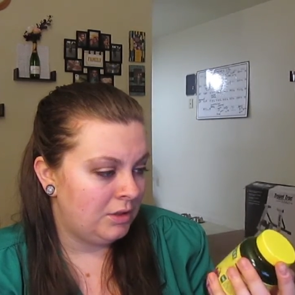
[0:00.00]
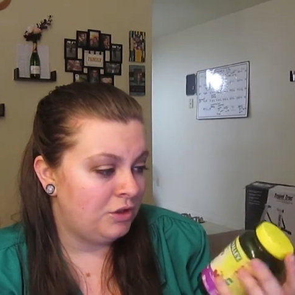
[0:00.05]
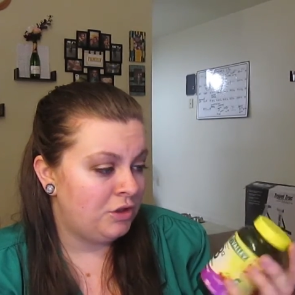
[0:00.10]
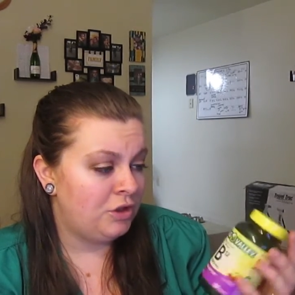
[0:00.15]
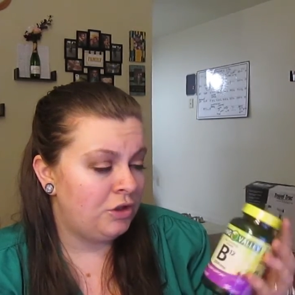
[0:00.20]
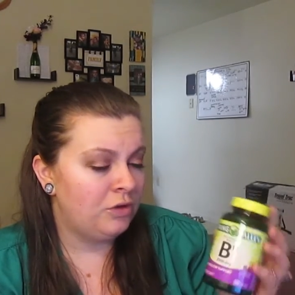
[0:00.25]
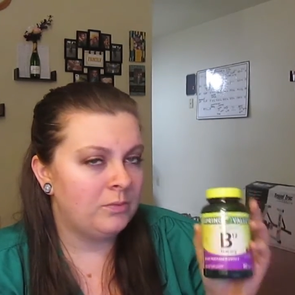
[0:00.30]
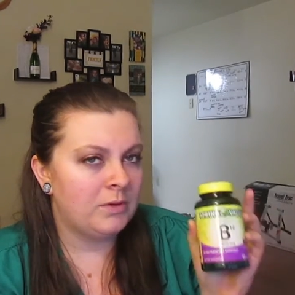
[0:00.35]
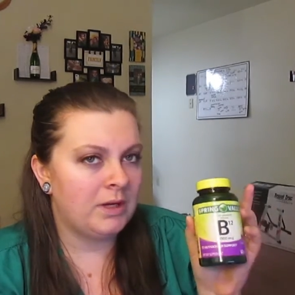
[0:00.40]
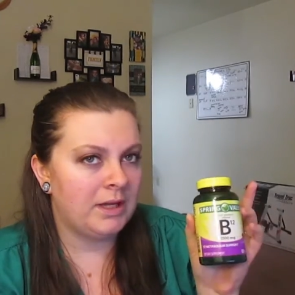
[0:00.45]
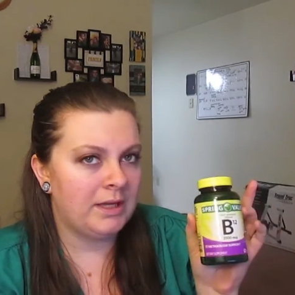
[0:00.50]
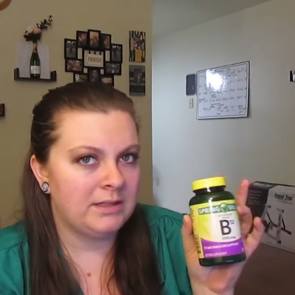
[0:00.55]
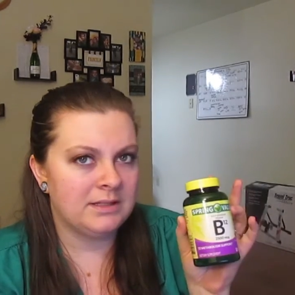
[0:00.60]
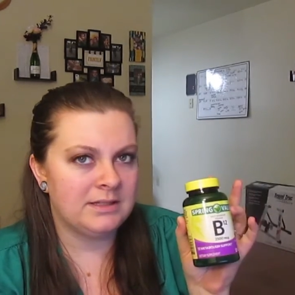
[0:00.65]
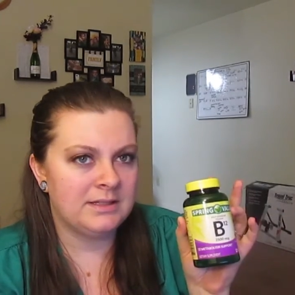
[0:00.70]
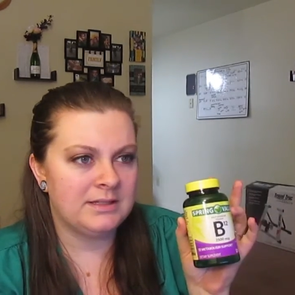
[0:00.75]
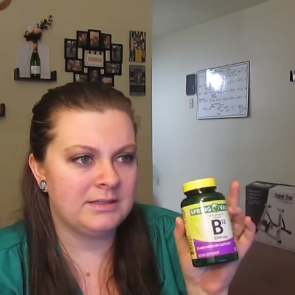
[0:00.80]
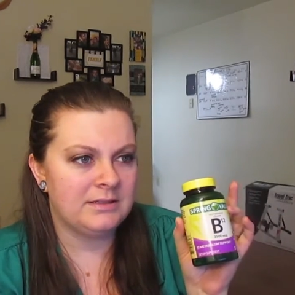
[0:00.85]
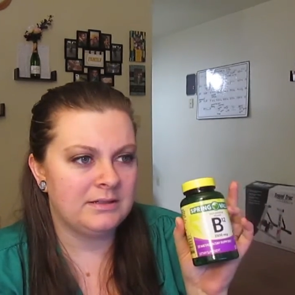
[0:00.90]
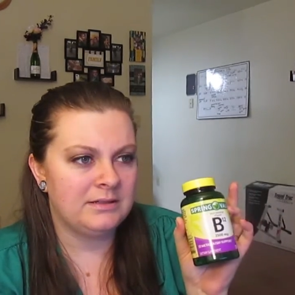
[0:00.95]
two
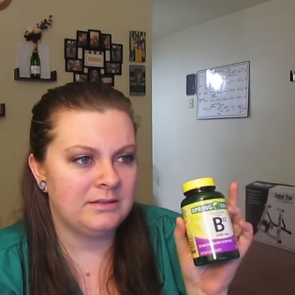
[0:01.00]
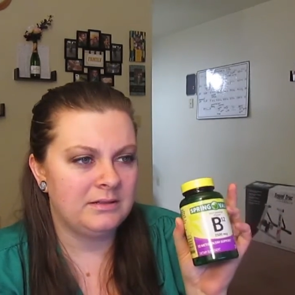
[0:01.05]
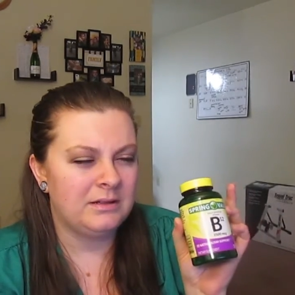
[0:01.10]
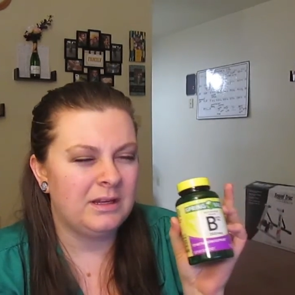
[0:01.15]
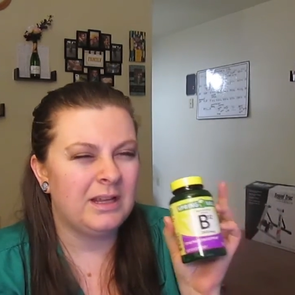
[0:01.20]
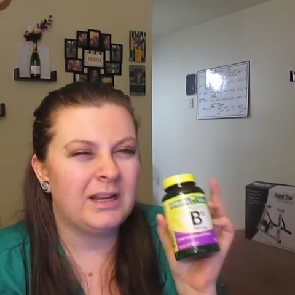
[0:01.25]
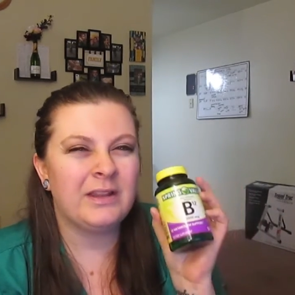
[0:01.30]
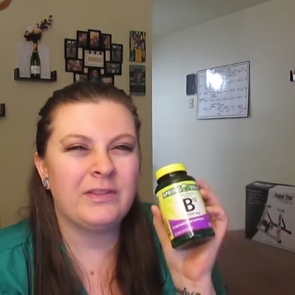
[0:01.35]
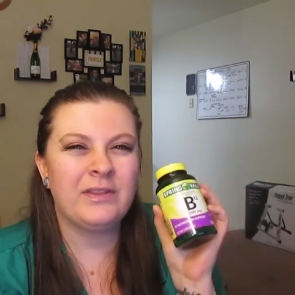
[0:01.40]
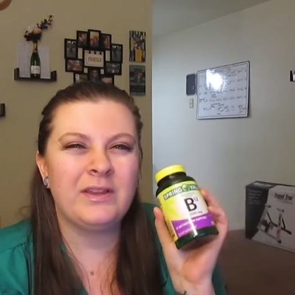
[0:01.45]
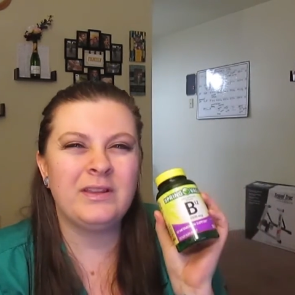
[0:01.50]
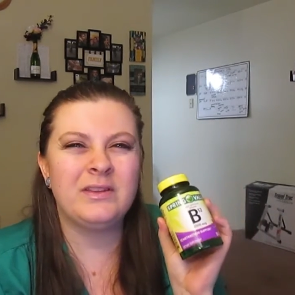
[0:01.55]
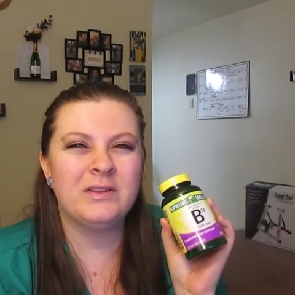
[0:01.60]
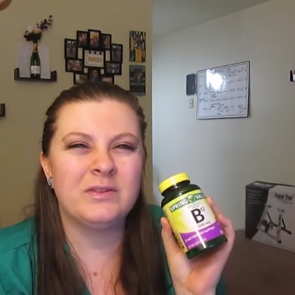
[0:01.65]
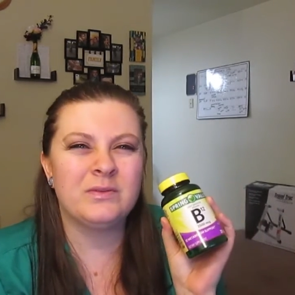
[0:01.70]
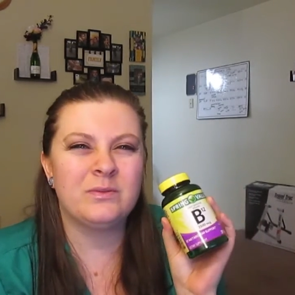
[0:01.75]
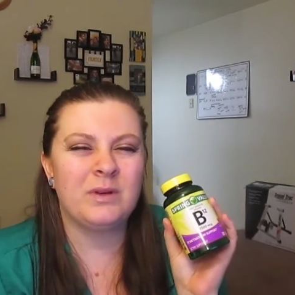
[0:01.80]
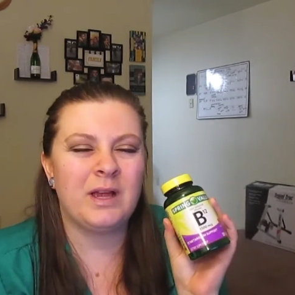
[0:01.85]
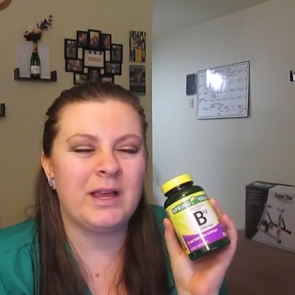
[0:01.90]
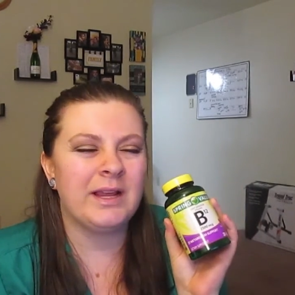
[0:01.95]
months. And I think
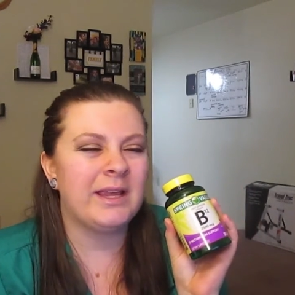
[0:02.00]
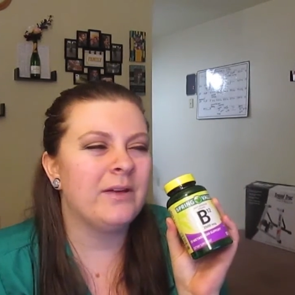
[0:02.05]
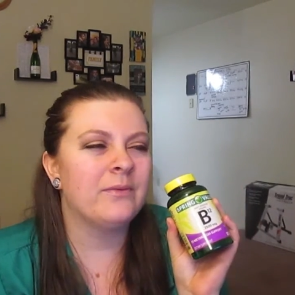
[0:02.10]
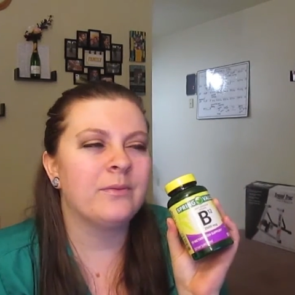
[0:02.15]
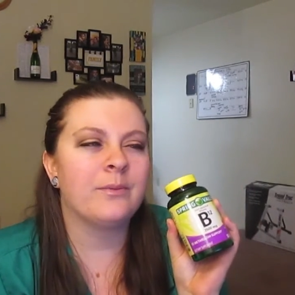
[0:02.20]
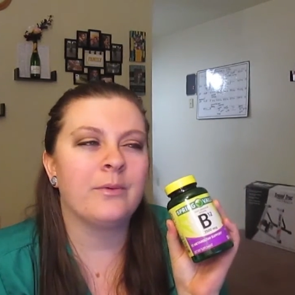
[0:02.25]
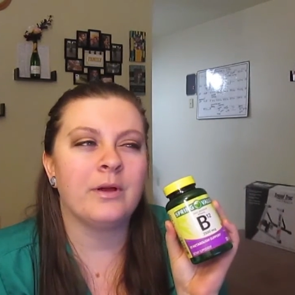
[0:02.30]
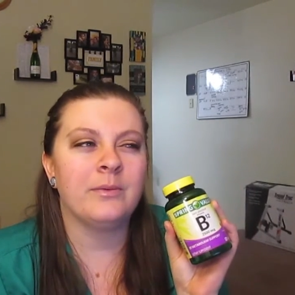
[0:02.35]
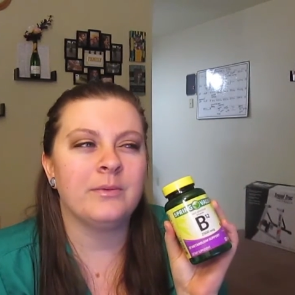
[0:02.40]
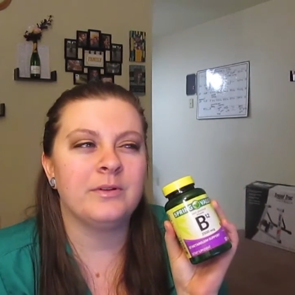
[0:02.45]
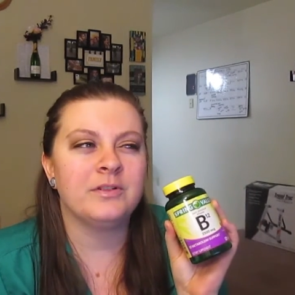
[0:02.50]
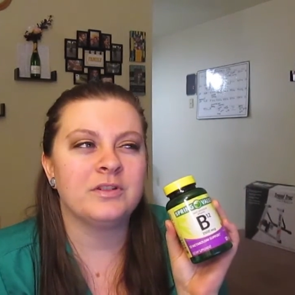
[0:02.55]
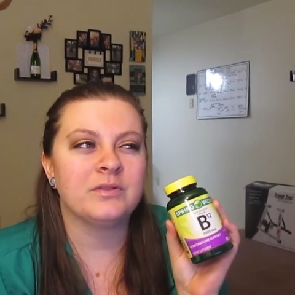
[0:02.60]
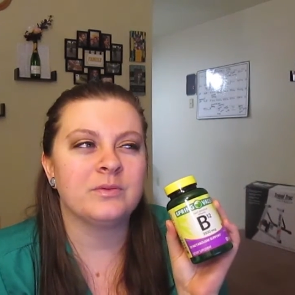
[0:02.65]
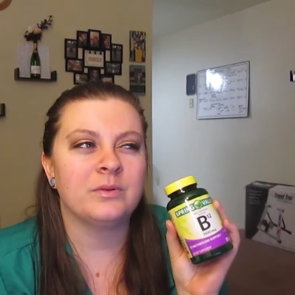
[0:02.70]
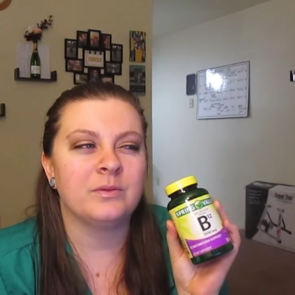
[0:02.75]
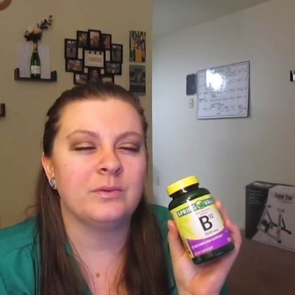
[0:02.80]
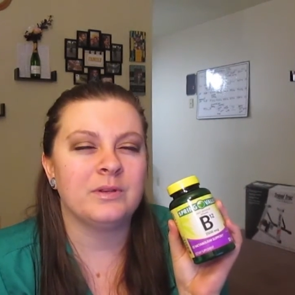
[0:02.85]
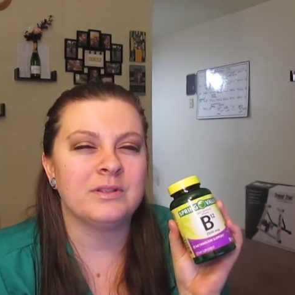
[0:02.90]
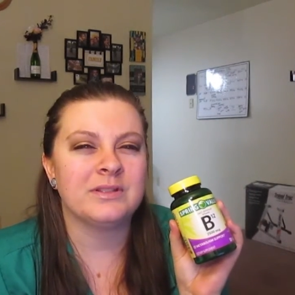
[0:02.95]
this, I can't remember how much
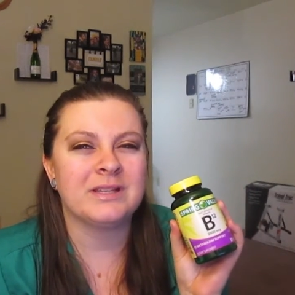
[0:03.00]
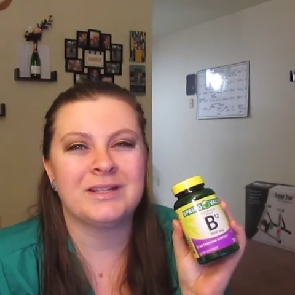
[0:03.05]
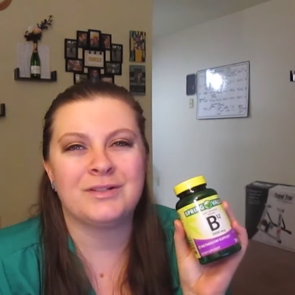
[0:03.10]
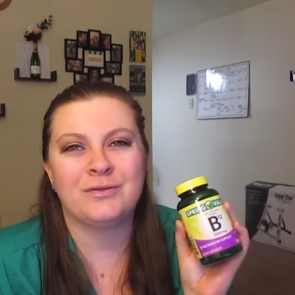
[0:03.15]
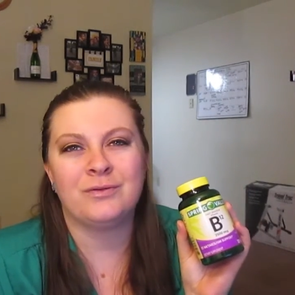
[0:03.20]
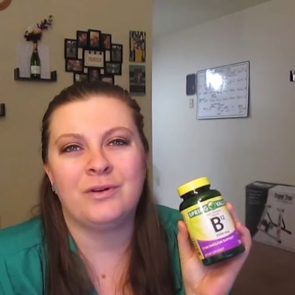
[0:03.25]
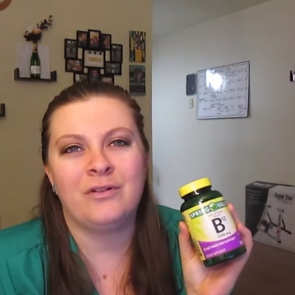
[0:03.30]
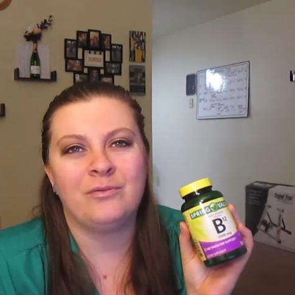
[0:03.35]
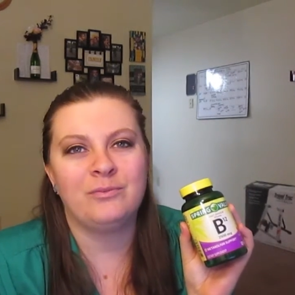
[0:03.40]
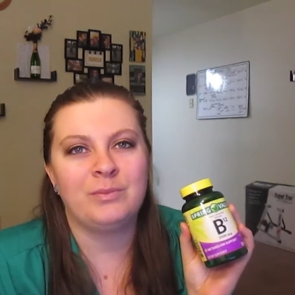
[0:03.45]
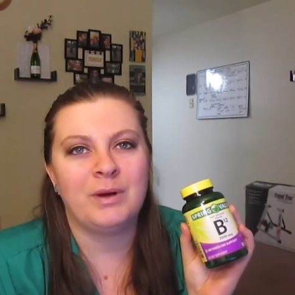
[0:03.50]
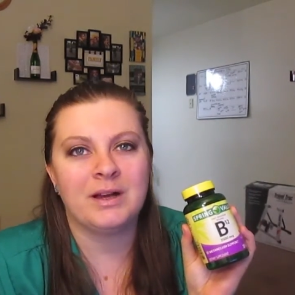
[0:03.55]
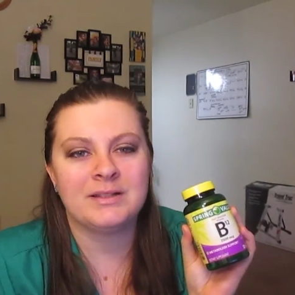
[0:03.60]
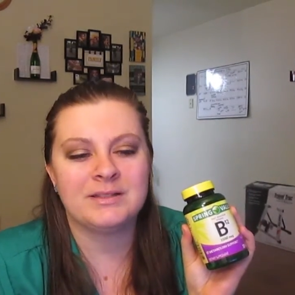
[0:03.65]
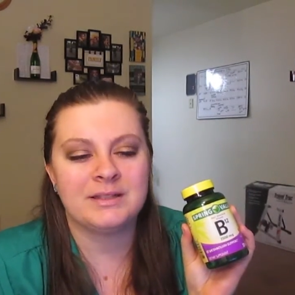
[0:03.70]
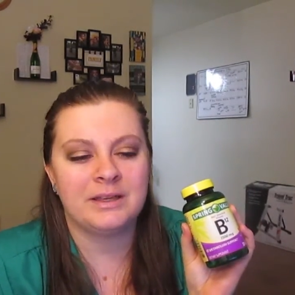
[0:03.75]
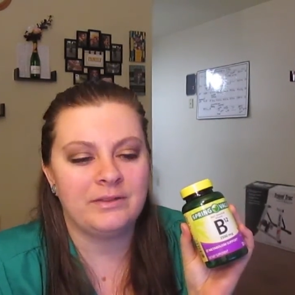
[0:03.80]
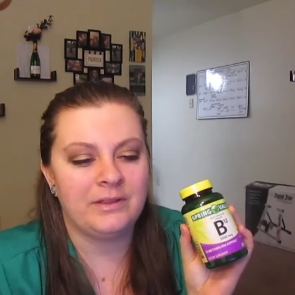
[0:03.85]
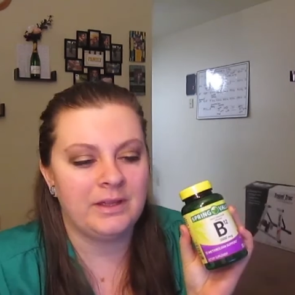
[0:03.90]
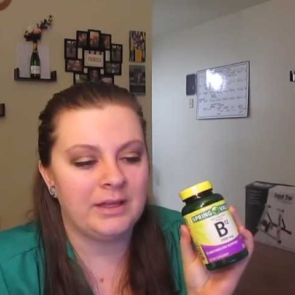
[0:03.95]
this one was, like 12
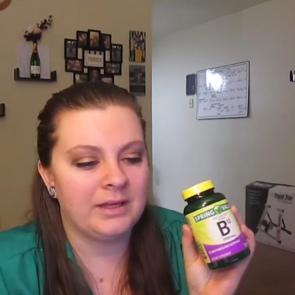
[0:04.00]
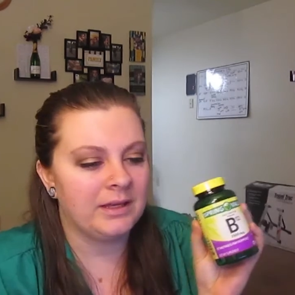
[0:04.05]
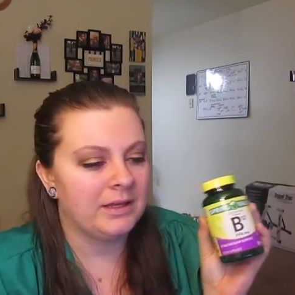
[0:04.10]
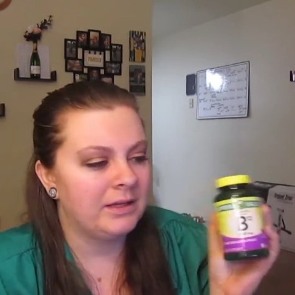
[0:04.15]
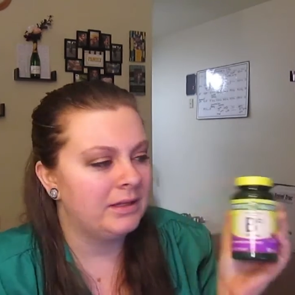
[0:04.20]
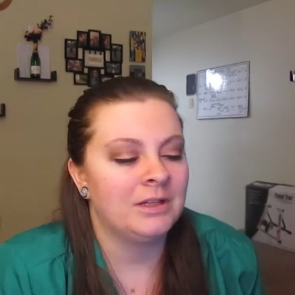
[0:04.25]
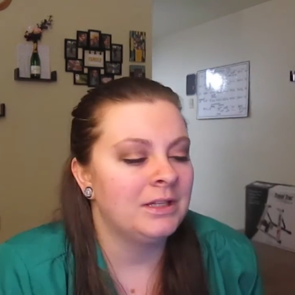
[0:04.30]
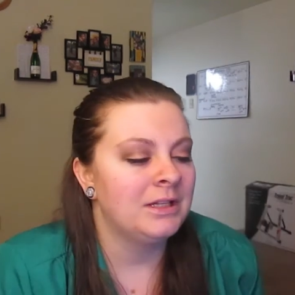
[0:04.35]
bucks, I think.